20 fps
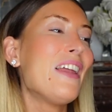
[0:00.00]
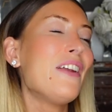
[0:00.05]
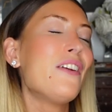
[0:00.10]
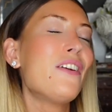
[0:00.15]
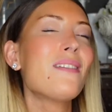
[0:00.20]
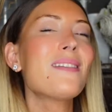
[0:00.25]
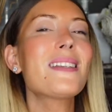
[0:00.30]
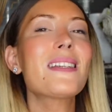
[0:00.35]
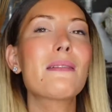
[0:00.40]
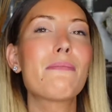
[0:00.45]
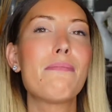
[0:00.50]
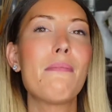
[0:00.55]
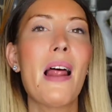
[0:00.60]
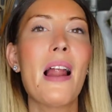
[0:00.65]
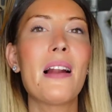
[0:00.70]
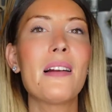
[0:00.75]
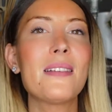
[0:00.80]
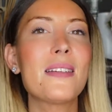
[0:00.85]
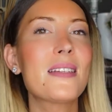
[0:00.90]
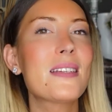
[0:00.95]
You
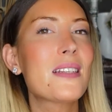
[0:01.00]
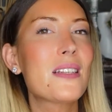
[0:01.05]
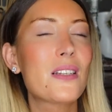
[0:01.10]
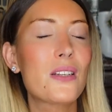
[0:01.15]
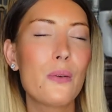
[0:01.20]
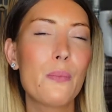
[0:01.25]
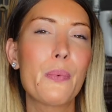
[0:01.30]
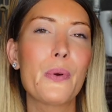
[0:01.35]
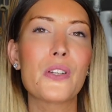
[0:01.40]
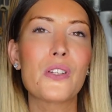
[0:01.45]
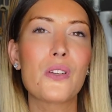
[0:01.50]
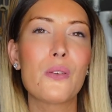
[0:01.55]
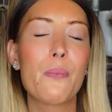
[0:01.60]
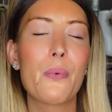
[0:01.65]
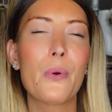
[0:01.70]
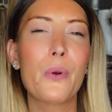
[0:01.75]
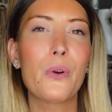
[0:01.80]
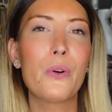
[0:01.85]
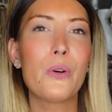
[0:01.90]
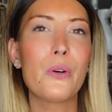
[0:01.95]
smell super,
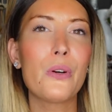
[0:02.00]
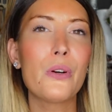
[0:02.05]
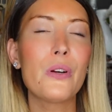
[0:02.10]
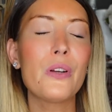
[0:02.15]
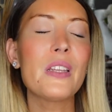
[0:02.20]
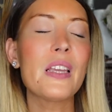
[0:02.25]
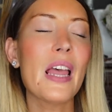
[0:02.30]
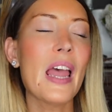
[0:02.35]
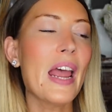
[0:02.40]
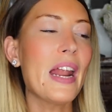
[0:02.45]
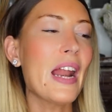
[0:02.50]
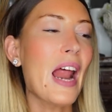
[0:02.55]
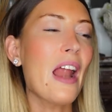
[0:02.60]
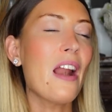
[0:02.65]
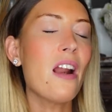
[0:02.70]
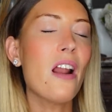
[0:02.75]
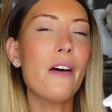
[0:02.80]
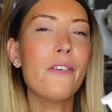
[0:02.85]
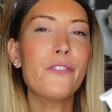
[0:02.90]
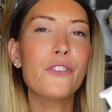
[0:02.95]
super good, and
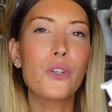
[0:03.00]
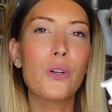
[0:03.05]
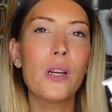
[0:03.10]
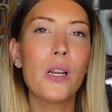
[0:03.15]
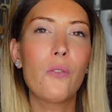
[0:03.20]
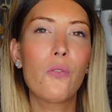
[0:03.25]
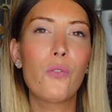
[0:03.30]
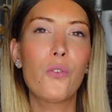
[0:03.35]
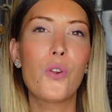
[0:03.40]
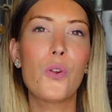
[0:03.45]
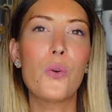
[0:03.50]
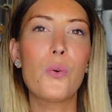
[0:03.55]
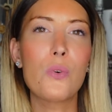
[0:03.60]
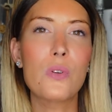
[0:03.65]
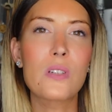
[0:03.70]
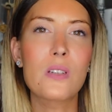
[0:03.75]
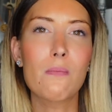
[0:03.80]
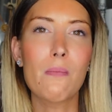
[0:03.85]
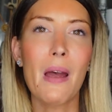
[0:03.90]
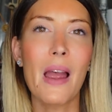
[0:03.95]
I love to
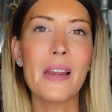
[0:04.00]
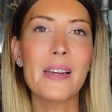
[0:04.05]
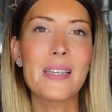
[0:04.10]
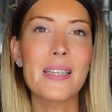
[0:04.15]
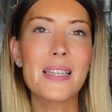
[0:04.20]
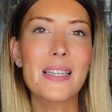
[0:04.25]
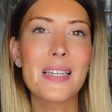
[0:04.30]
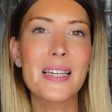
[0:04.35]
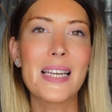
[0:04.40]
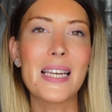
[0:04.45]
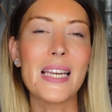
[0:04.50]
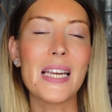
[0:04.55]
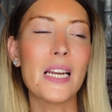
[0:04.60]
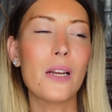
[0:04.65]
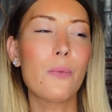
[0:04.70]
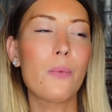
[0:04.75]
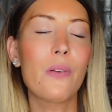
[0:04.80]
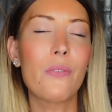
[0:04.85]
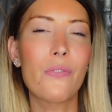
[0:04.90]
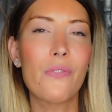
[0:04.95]
infuse my
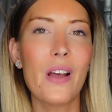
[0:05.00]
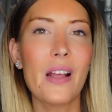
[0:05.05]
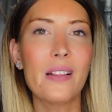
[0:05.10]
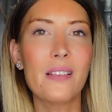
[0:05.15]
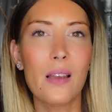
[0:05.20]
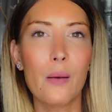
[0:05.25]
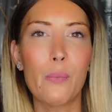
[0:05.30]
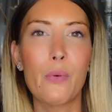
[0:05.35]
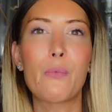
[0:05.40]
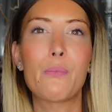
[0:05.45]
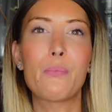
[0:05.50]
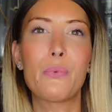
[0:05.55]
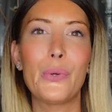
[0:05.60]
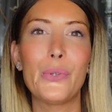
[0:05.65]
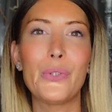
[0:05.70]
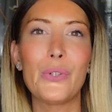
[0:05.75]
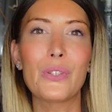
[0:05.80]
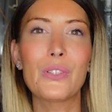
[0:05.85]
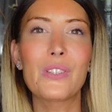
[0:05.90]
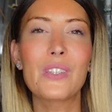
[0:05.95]
skin with that type of
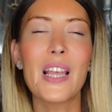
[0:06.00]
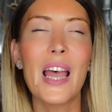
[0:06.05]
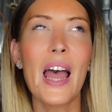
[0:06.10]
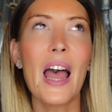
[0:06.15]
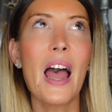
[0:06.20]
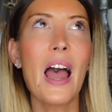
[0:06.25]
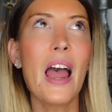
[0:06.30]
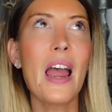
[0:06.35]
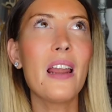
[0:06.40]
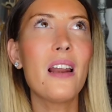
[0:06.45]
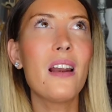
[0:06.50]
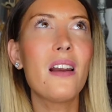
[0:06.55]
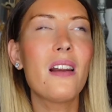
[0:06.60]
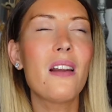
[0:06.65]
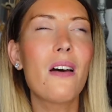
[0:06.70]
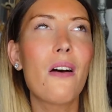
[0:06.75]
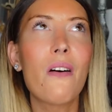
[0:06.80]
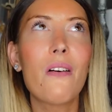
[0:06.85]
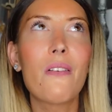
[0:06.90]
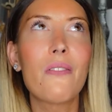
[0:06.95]
product. I
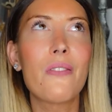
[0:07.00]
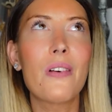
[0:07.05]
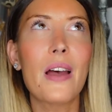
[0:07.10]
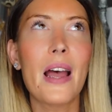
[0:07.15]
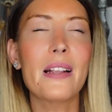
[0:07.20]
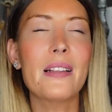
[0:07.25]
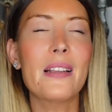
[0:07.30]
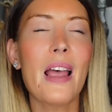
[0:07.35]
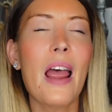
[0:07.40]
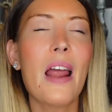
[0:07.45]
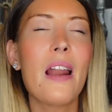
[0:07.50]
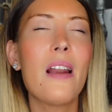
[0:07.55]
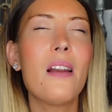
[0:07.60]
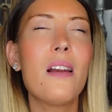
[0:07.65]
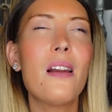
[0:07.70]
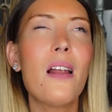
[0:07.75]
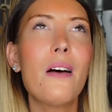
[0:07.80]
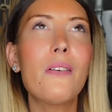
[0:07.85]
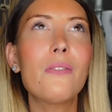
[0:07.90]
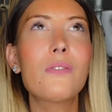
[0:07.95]
love that.
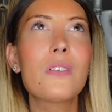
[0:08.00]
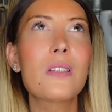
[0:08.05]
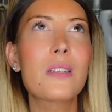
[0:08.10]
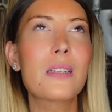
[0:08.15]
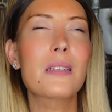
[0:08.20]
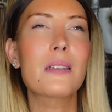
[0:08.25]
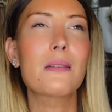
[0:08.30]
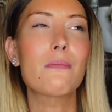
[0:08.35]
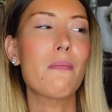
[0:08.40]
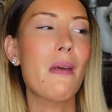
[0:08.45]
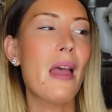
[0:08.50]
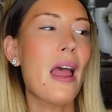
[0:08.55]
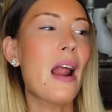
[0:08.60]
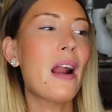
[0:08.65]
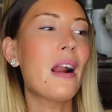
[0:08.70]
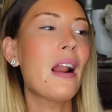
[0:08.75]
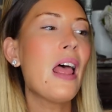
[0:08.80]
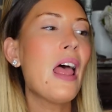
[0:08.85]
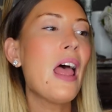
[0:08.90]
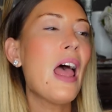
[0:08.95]
I love to
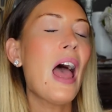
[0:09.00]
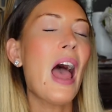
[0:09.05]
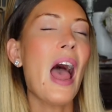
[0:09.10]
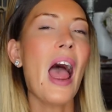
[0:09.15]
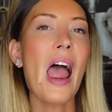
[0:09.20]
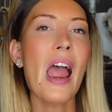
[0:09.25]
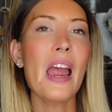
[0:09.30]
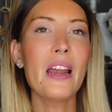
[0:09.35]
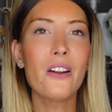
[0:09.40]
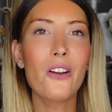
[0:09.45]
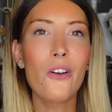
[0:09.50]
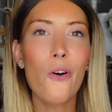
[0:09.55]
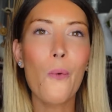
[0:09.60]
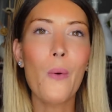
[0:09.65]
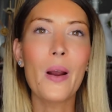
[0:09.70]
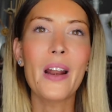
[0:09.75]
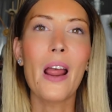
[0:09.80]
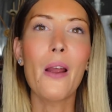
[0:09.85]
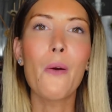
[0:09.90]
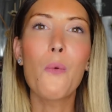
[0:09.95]
smell. I
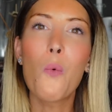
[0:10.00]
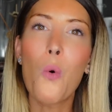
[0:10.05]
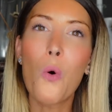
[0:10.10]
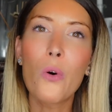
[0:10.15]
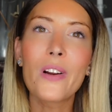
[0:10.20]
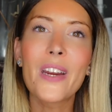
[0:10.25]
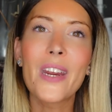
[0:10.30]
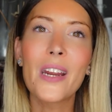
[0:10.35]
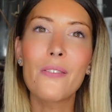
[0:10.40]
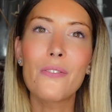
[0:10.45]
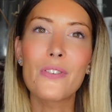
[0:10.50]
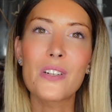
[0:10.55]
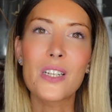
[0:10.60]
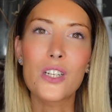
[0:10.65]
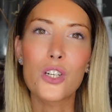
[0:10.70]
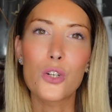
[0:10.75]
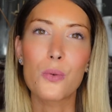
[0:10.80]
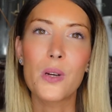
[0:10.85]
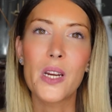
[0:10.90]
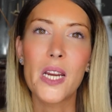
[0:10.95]
know when I walk in the
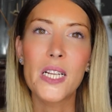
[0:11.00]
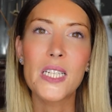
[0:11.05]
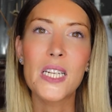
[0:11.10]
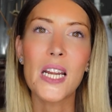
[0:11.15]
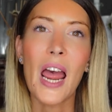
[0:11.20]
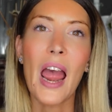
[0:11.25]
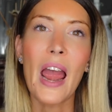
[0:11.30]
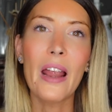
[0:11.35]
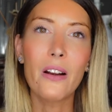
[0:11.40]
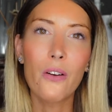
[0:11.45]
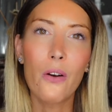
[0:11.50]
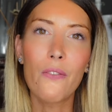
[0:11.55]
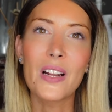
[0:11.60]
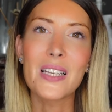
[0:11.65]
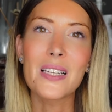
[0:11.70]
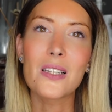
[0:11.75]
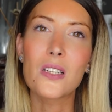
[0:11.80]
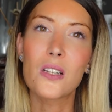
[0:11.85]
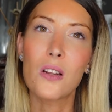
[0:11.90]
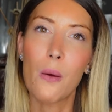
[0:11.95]
street, I know
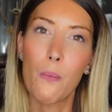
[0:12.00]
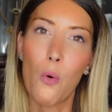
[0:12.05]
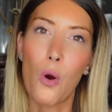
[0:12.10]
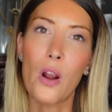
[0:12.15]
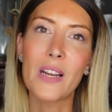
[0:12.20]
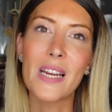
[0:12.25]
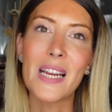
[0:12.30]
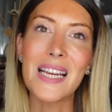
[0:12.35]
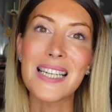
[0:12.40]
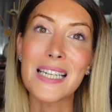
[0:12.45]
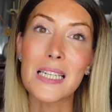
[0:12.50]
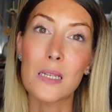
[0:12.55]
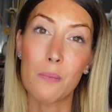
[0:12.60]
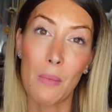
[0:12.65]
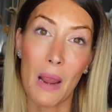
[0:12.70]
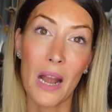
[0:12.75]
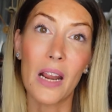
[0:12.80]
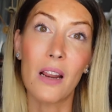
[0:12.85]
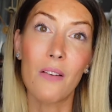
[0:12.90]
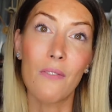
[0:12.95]
that someone is
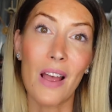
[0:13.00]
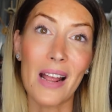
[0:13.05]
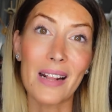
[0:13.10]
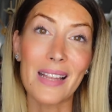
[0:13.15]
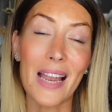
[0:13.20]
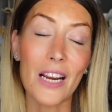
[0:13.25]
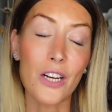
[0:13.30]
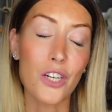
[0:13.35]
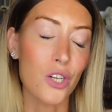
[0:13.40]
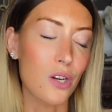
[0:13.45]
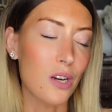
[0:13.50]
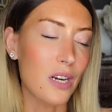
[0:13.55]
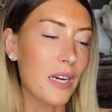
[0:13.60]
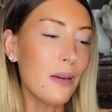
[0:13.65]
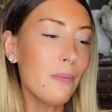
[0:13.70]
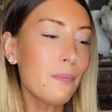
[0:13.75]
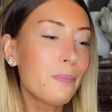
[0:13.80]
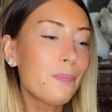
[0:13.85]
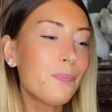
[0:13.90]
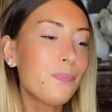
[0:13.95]
smelling that
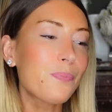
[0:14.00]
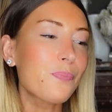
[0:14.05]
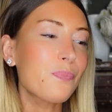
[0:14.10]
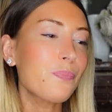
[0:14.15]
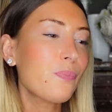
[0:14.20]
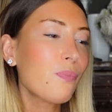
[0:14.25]
actually.